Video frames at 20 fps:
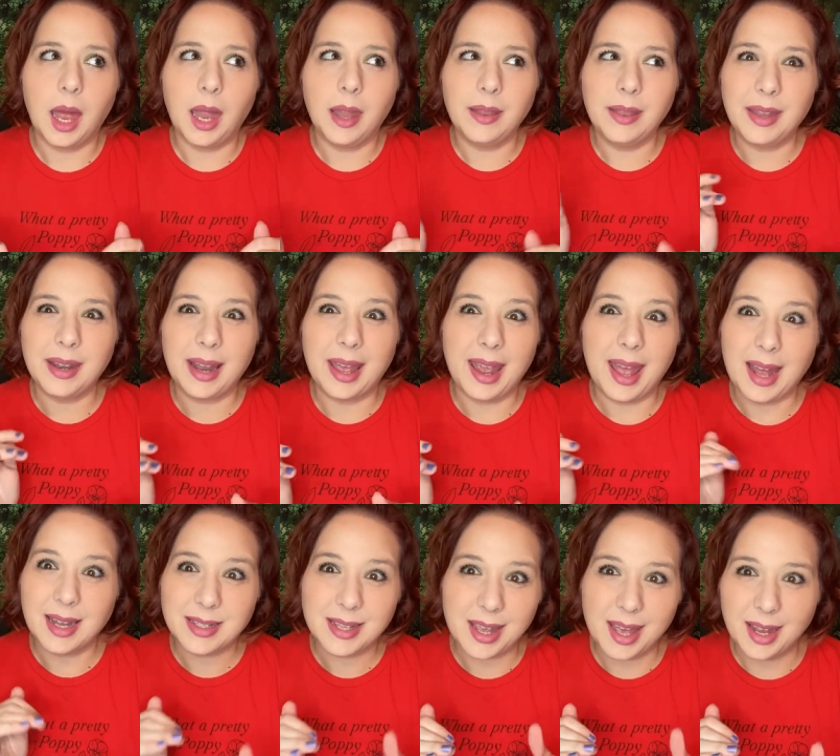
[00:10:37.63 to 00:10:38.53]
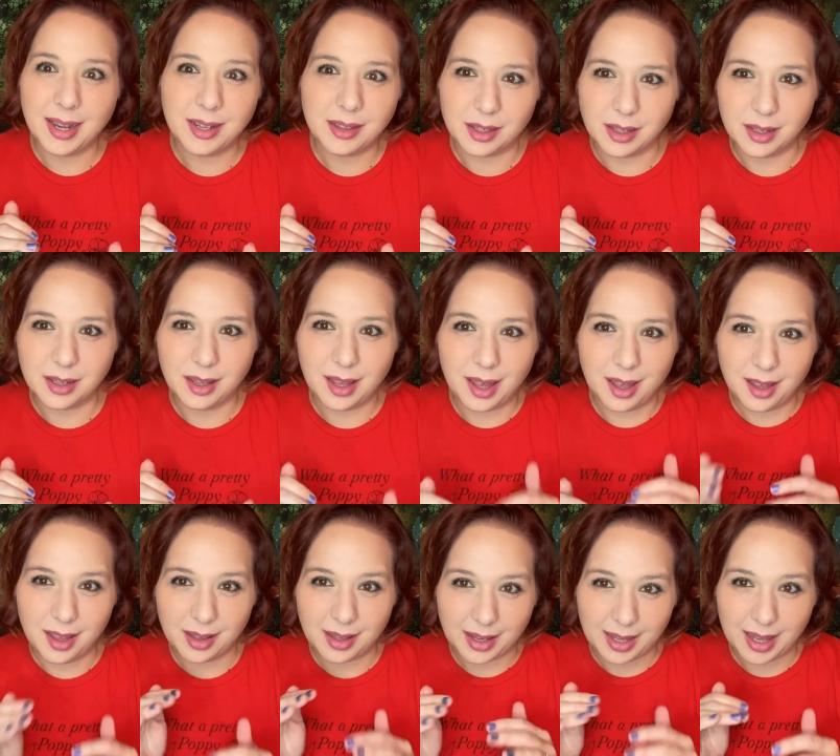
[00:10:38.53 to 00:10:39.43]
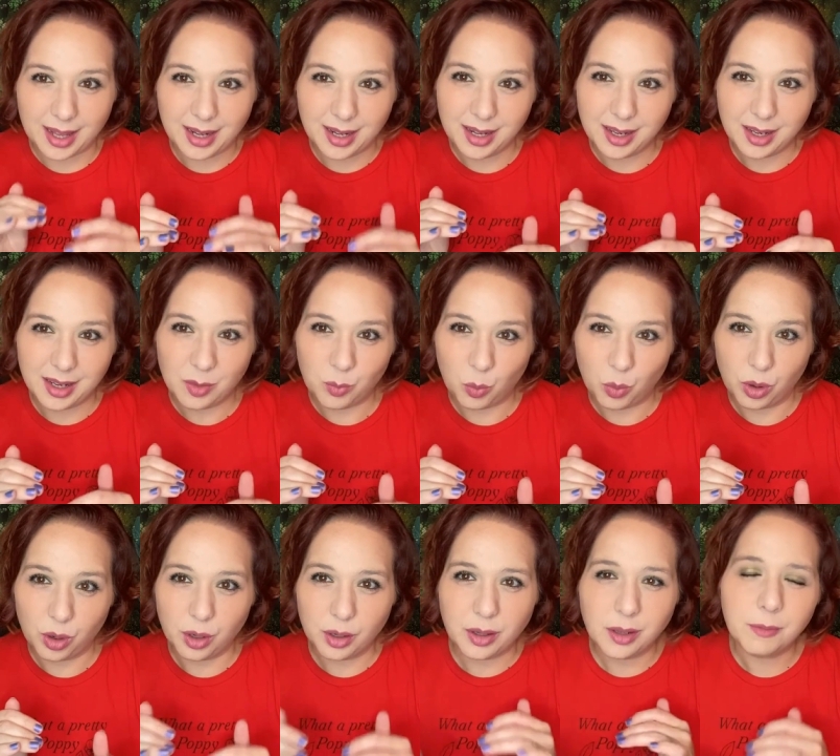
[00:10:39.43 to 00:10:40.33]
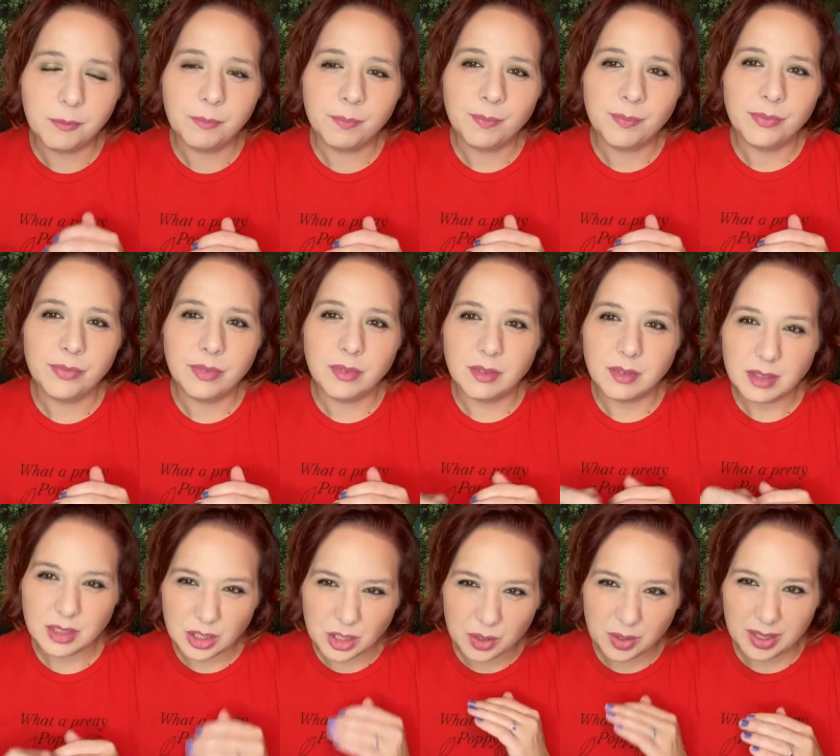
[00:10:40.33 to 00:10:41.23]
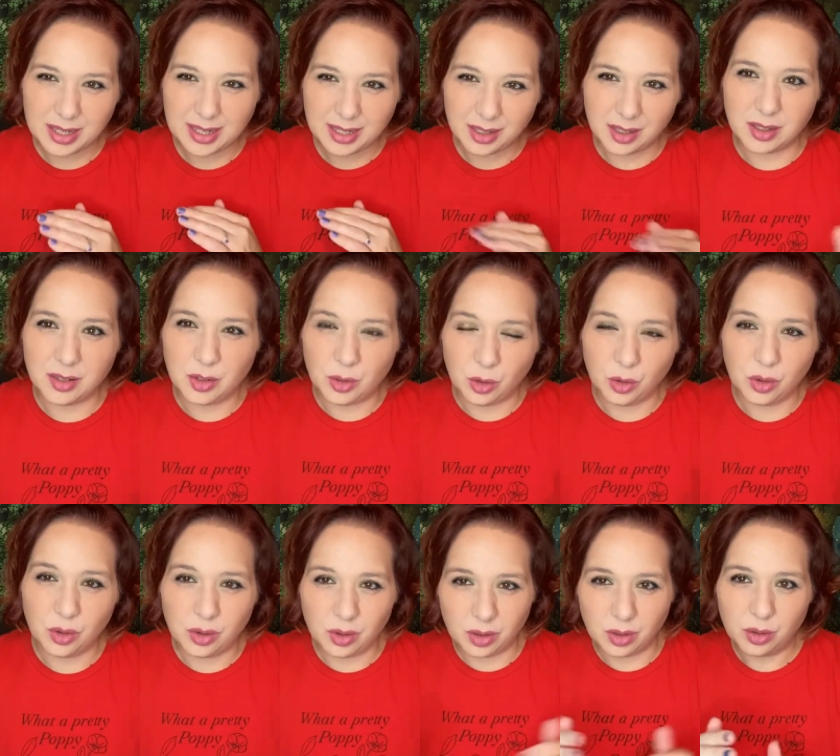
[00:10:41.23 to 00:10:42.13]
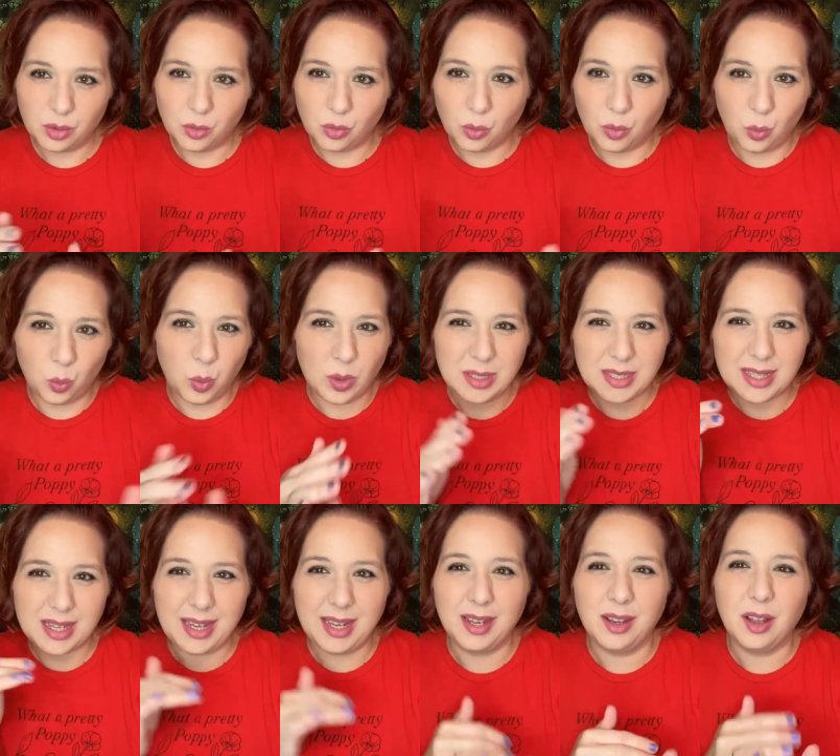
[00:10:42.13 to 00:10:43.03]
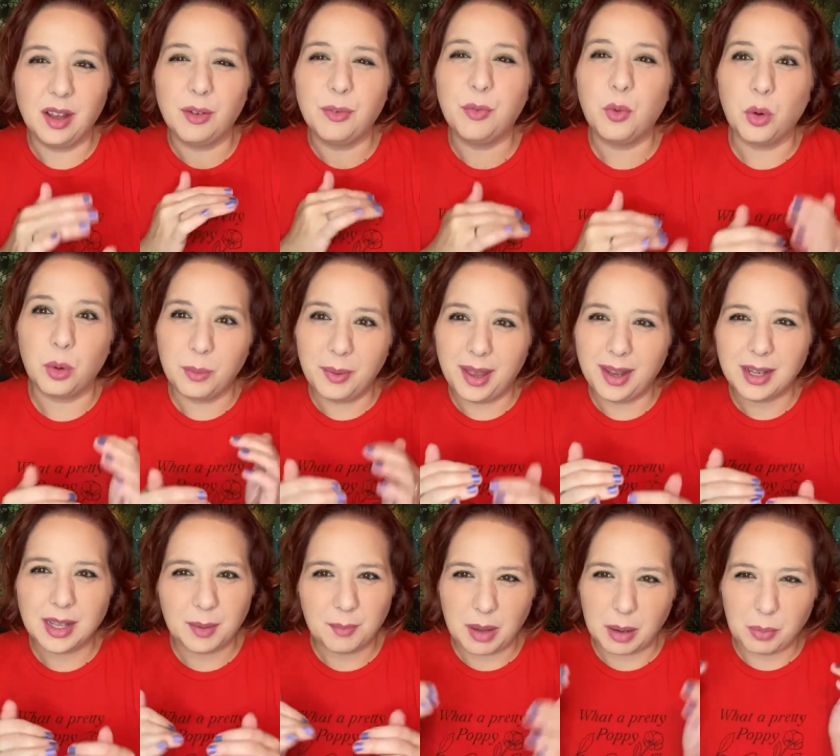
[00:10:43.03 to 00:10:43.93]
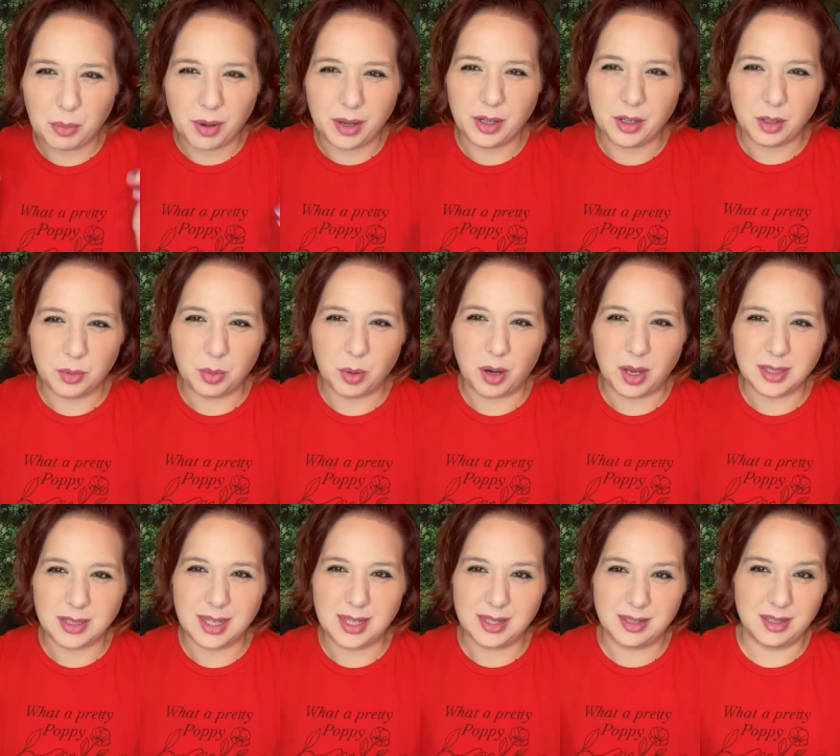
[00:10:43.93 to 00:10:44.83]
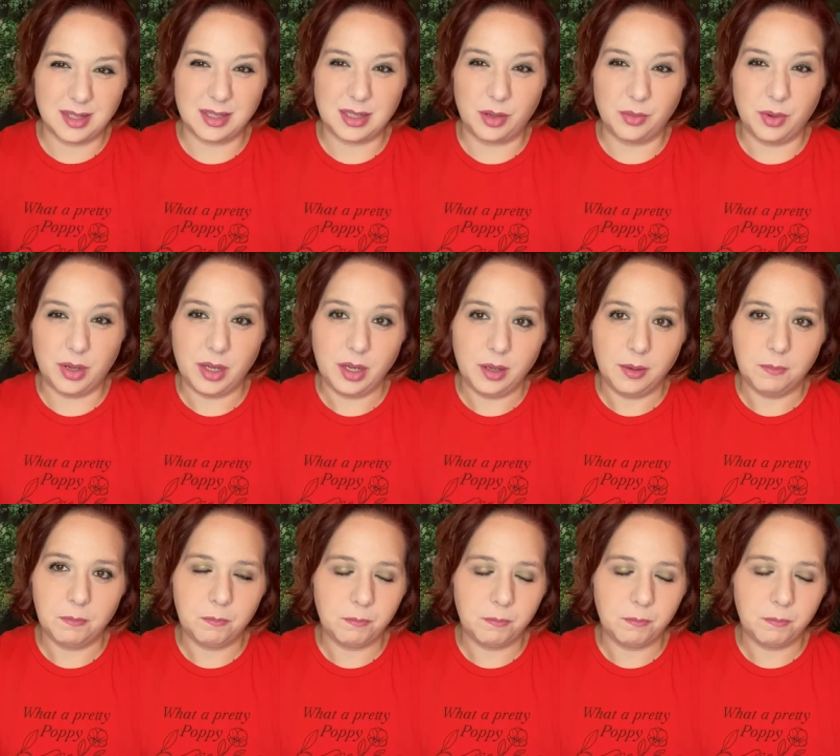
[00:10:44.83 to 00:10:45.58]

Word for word: and then I had to edit it, like edit it in Word so that it was in a format that my brain could process as I read,